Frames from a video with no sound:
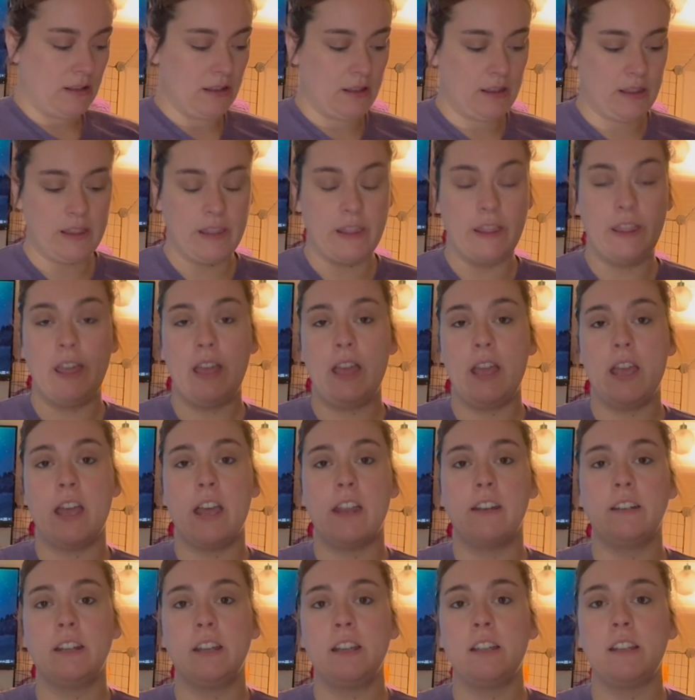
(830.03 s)

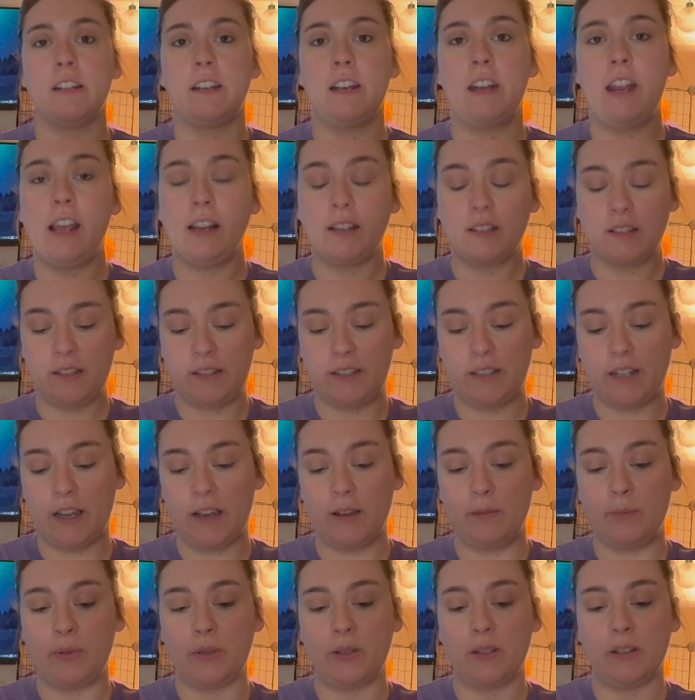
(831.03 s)
Then next
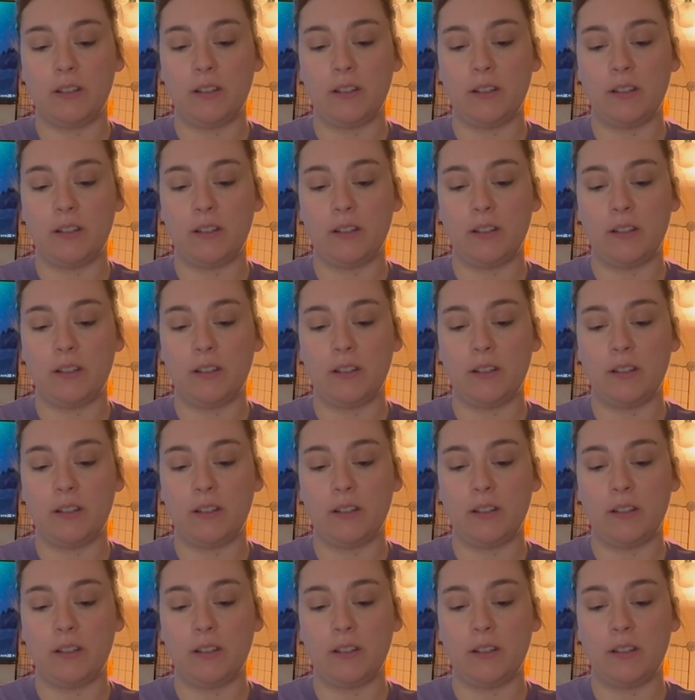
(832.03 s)
up